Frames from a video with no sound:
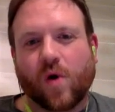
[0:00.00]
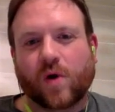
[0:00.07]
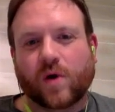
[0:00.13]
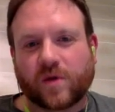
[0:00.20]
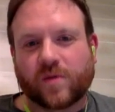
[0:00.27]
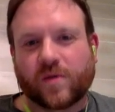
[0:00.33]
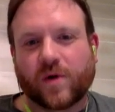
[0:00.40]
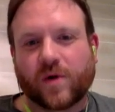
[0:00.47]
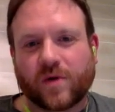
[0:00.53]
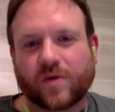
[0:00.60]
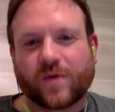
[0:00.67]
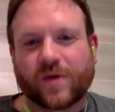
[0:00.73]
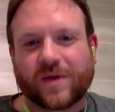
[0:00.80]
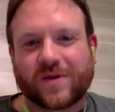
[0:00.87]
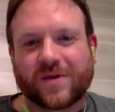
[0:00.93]

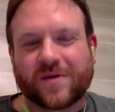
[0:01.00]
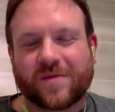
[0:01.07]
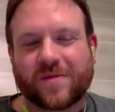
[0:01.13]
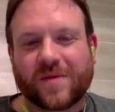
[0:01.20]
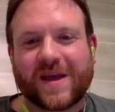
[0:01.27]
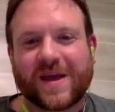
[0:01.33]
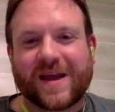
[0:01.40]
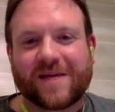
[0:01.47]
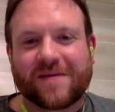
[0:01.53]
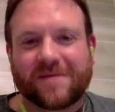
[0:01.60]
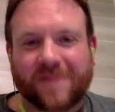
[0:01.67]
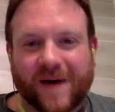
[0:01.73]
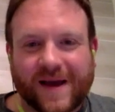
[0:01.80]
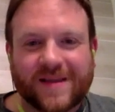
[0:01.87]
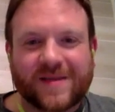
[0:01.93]
spiritual wisdom
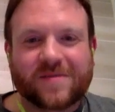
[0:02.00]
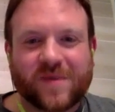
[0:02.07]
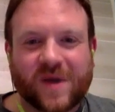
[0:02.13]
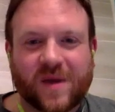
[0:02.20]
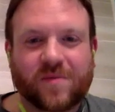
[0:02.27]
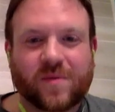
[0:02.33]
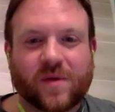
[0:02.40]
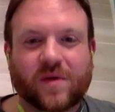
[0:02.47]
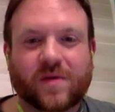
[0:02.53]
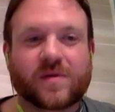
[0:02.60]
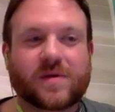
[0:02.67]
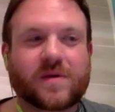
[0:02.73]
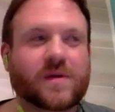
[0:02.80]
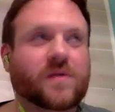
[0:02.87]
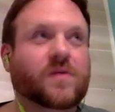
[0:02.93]
invites people
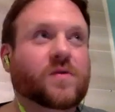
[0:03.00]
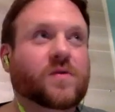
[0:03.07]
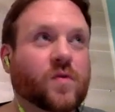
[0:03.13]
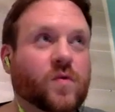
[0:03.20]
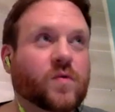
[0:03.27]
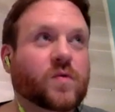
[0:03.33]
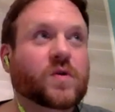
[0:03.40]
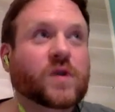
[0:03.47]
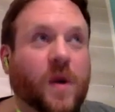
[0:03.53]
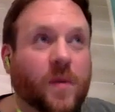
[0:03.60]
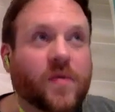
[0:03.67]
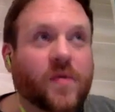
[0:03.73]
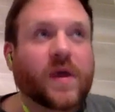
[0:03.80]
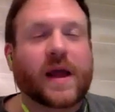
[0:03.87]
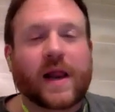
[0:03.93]
to do
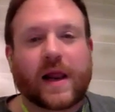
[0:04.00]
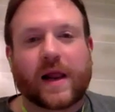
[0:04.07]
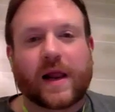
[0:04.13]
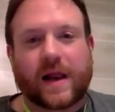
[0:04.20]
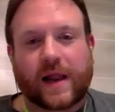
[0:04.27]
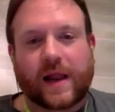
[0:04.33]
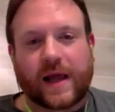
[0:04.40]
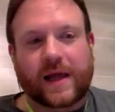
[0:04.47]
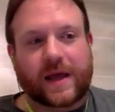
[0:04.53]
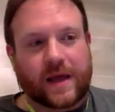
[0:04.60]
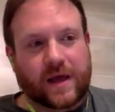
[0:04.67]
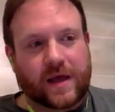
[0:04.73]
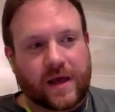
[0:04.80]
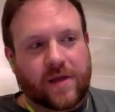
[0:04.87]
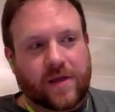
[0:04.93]
something
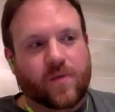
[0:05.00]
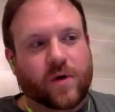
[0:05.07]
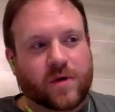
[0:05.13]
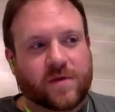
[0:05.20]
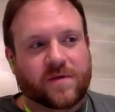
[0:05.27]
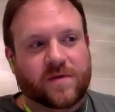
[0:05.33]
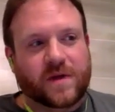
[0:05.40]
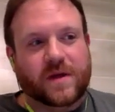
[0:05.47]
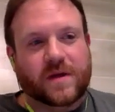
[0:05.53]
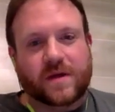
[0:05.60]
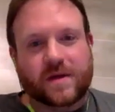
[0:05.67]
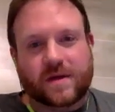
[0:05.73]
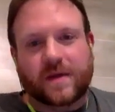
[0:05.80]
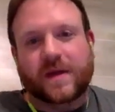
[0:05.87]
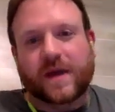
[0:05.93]
like, in the words of
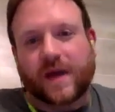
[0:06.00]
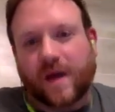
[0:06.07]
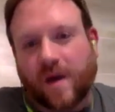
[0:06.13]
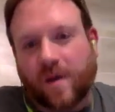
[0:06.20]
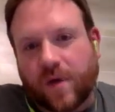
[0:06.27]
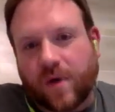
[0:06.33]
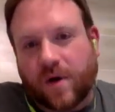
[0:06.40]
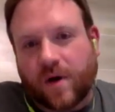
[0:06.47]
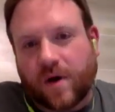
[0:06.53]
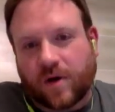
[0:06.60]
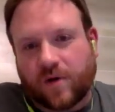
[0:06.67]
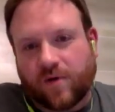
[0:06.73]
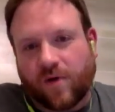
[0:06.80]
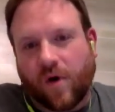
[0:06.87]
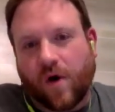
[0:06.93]
Jesus, to take up our
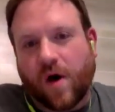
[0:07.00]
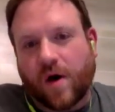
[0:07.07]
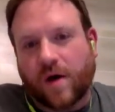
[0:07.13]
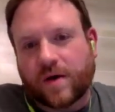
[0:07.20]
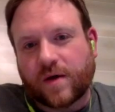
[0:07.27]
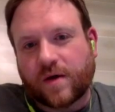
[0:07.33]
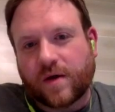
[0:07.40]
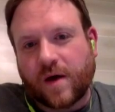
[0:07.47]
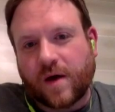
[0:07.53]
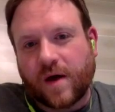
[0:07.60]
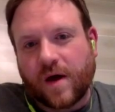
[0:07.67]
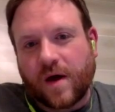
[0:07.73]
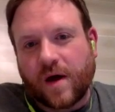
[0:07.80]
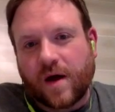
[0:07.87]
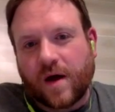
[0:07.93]
cross
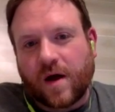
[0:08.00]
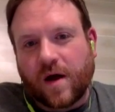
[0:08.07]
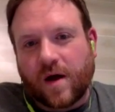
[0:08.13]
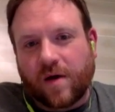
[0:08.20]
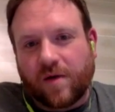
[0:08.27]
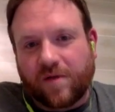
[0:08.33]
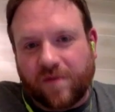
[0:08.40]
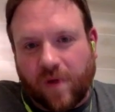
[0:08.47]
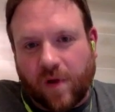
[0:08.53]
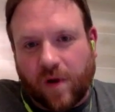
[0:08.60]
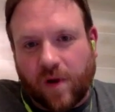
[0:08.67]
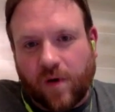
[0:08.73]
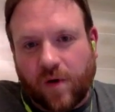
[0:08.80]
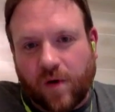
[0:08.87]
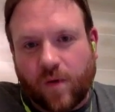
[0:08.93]
and
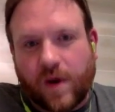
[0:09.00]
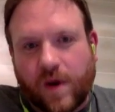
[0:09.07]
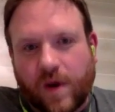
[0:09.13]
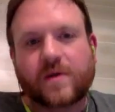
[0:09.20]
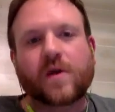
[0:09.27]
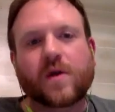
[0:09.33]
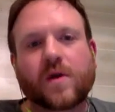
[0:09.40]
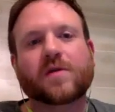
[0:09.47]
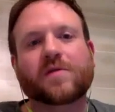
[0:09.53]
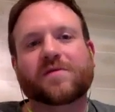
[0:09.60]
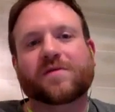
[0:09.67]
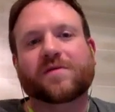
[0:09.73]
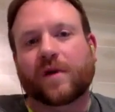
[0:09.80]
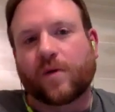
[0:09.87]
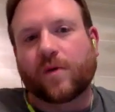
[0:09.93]
follow. And it's not
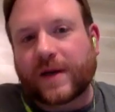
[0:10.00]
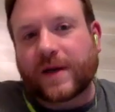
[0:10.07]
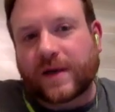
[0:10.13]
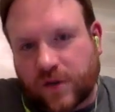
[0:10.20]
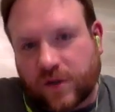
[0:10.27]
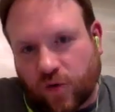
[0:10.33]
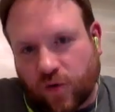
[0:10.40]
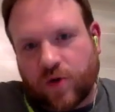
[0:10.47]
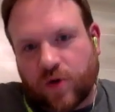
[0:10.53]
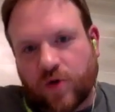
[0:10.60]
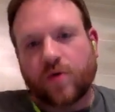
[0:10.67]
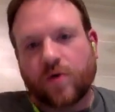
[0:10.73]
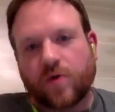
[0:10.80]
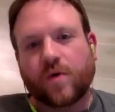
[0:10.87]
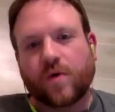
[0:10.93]
to follow into
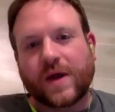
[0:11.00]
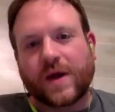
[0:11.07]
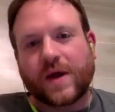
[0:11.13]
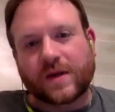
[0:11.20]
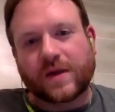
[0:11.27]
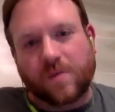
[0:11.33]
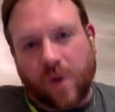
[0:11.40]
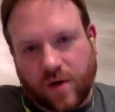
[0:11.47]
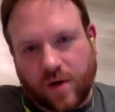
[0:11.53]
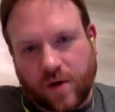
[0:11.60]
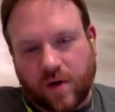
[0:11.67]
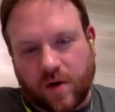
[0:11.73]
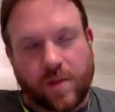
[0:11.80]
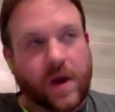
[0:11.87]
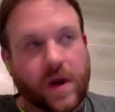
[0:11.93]
torture or into
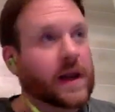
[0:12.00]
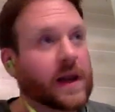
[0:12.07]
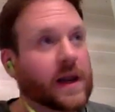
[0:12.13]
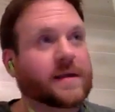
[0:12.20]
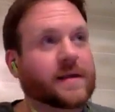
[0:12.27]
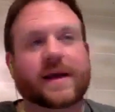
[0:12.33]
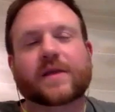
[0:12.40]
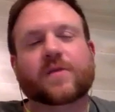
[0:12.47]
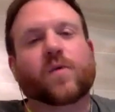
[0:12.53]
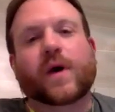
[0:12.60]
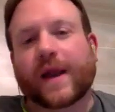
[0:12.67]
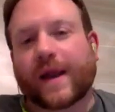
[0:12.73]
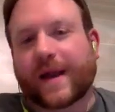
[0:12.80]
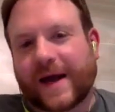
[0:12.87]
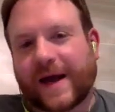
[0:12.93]
martyrdom, unless that's
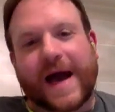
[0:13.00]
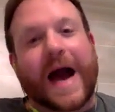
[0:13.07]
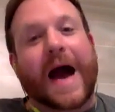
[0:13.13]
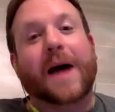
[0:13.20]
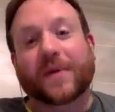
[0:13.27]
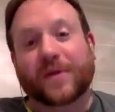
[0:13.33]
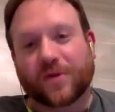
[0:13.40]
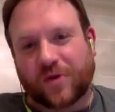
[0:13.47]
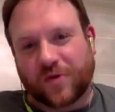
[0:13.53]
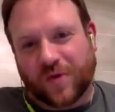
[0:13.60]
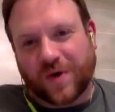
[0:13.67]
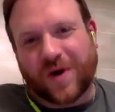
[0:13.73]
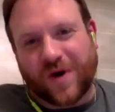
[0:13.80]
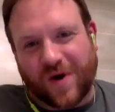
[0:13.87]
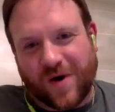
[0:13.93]
what happens
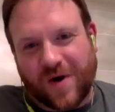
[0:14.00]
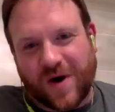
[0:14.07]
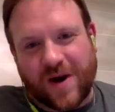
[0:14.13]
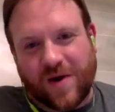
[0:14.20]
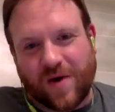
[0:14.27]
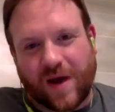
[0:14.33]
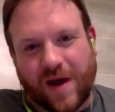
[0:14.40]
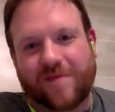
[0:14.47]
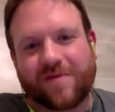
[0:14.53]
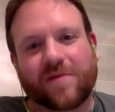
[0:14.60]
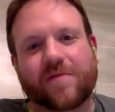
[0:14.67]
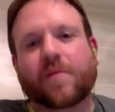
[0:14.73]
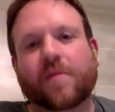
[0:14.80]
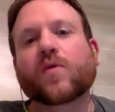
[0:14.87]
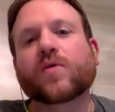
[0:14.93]
to occur in your life.
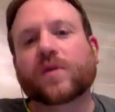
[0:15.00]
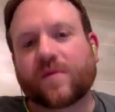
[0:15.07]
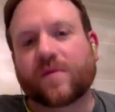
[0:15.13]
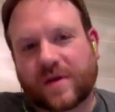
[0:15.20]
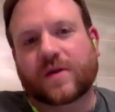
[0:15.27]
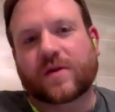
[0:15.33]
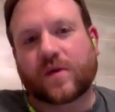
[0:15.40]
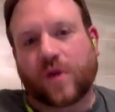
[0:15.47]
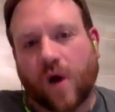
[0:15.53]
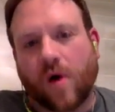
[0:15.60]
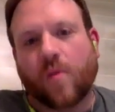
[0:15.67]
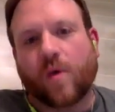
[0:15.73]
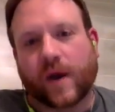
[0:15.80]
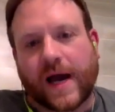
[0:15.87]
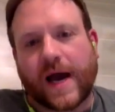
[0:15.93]
And for most of us, that's
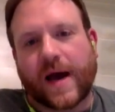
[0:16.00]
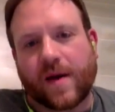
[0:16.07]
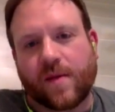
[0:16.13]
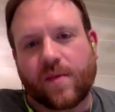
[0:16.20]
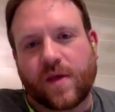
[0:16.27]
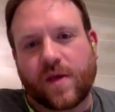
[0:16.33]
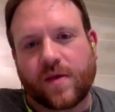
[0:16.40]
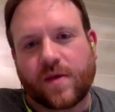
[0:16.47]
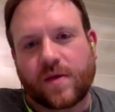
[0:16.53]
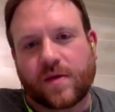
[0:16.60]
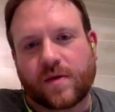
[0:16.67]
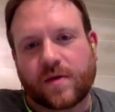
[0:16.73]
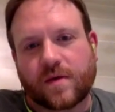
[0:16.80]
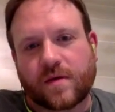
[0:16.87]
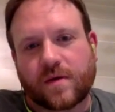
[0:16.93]
not what
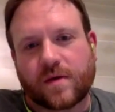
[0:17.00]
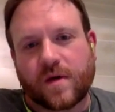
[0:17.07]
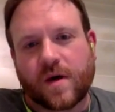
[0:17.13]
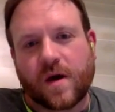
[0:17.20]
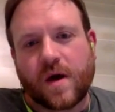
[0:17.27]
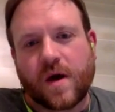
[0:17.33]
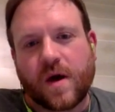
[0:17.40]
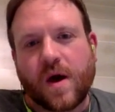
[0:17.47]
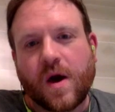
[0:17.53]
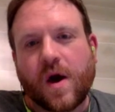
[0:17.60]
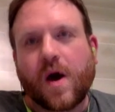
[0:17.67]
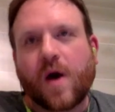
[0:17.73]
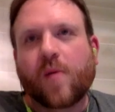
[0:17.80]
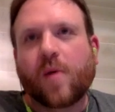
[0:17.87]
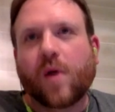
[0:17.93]
happens.
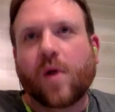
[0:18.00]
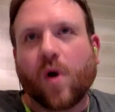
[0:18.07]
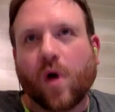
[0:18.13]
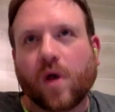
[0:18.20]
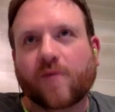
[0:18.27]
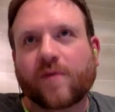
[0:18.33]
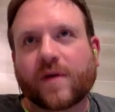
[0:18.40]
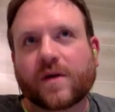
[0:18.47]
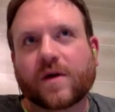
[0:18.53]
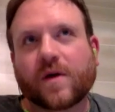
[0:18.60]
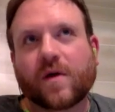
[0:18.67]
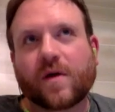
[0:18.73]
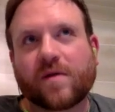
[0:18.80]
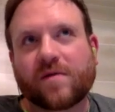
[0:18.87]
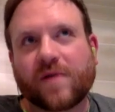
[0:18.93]
But all of us
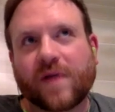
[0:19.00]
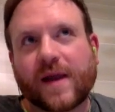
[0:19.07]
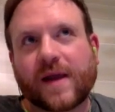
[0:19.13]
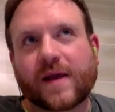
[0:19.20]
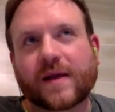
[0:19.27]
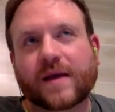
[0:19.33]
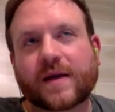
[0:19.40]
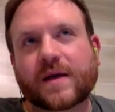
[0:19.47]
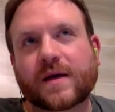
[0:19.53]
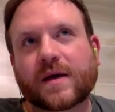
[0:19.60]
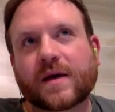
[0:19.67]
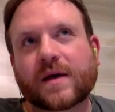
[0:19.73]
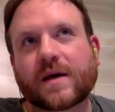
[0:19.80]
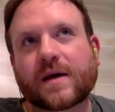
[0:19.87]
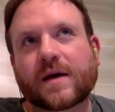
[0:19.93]
are invited
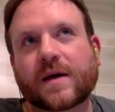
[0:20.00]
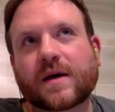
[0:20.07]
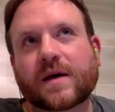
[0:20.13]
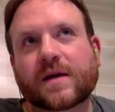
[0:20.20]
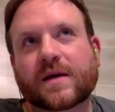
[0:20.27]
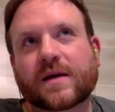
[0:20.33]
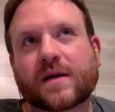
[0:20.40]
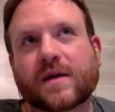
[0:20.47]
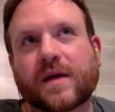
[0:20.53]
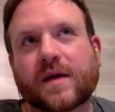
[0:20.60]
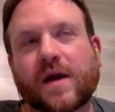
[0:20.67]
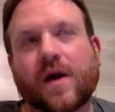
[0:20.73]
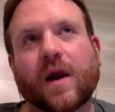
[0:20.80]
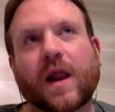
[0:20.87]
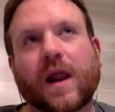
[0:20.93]
to
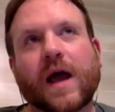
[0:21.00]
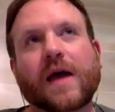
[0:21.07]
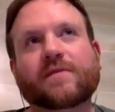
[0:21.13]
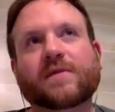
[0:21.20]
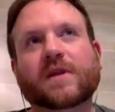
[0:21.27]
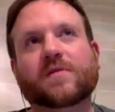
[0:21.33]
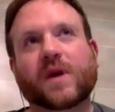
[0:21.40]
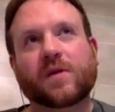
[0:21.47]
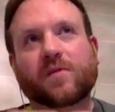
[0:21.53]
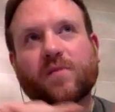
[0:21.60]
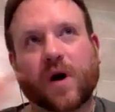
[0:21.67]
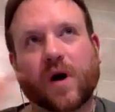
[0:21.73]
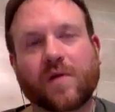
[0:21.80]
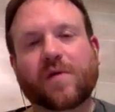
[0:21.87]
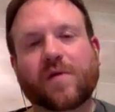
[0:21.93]
see our lives as being
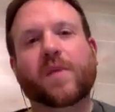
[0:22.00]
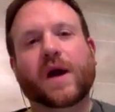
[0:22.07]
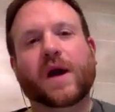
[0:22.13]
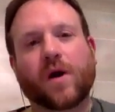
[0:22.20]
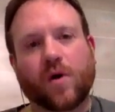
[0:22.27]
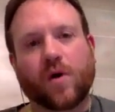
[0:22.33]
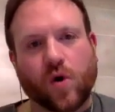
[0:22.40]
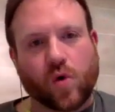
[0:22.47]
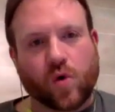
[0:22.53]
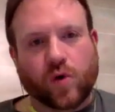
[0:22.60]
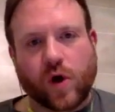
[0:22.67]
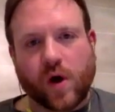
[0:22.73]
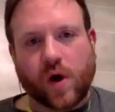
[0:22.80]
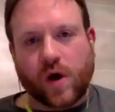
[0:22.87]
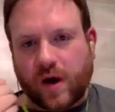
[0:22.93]
part of a bigger whole,
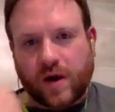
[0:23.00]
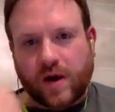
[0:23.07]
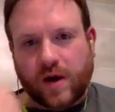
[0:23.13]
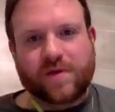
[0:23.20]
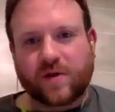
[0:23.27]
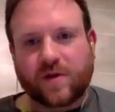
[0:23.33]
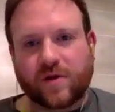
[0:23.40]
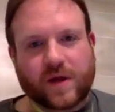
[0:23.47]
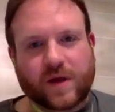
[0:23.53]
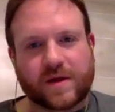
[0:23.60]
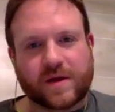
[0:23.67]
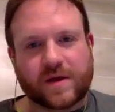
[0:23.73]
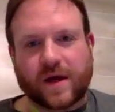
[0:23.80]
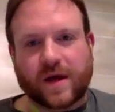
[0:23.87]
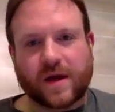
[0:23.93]
not an
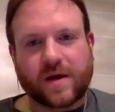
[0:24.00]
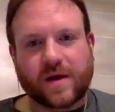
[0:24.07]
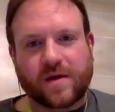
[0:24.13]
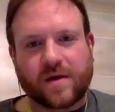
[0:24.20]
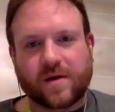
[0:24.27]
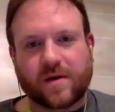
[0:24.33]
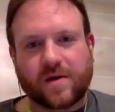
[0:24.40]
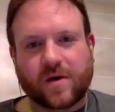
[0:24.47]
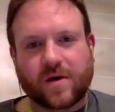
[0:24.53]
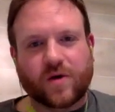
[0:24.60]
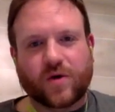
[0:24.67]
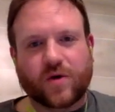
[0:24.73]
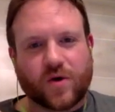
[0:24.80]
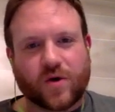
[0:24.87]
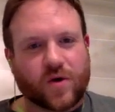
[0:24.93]
individualistic,
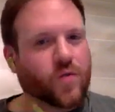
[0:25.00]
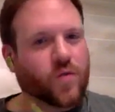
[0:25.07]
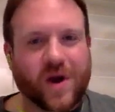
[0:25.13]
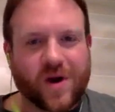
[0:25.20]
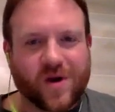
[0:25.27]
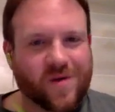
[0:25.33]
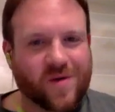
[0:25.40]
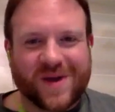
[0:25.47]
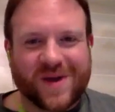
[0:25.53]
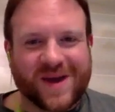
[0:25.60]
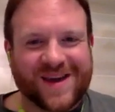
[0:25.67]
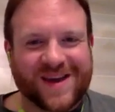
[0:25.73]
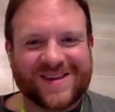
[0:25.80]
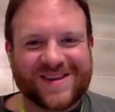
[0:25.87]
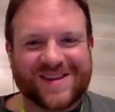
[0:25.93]

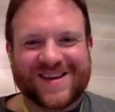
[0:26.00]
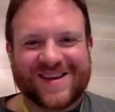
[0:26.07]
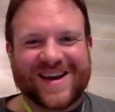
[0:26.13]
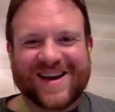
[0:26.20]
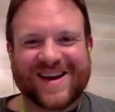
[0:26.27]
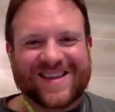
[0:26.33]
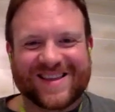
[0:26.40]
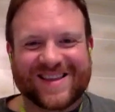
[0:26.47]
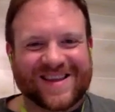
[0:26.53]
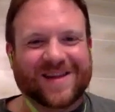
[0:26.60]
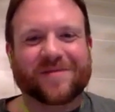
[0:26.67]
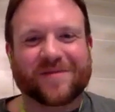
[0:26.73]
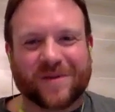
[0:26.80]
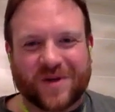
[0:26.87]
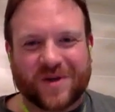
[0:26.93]
career-based,
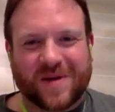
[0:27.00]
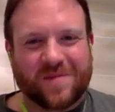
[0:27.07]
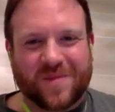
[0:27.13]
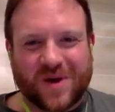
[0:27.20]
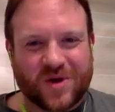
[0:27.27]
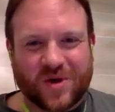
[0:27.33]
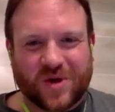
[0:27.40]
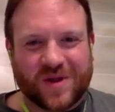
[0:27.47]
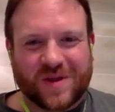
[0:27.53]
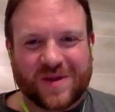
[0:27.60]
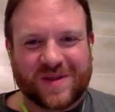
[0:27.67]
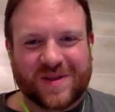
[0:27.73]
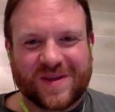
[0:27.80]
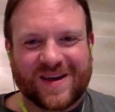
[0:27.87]
selfish ambition,